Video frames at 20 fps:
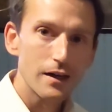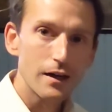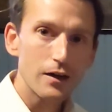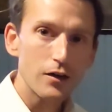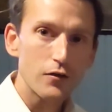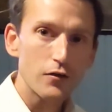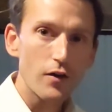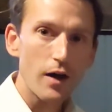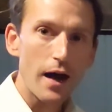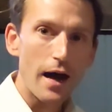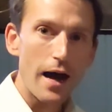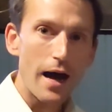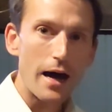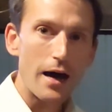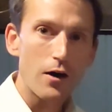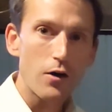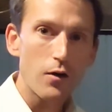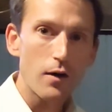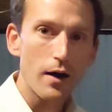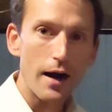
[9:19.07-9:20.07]
of
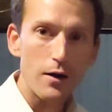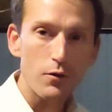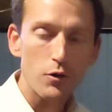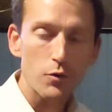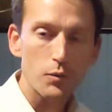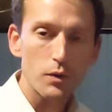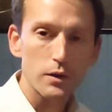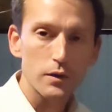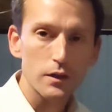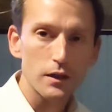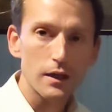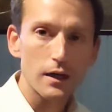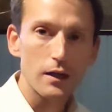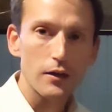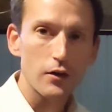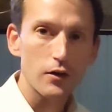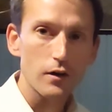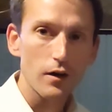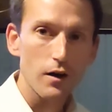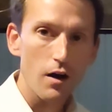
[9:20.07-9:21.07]
how I would put
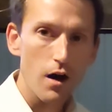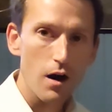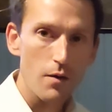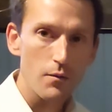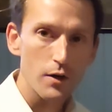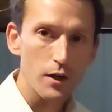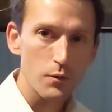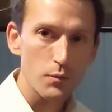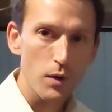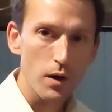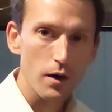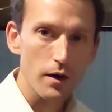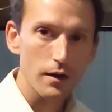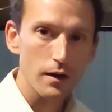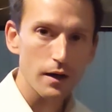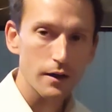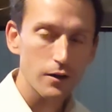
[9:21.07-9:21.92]
together a harmony part.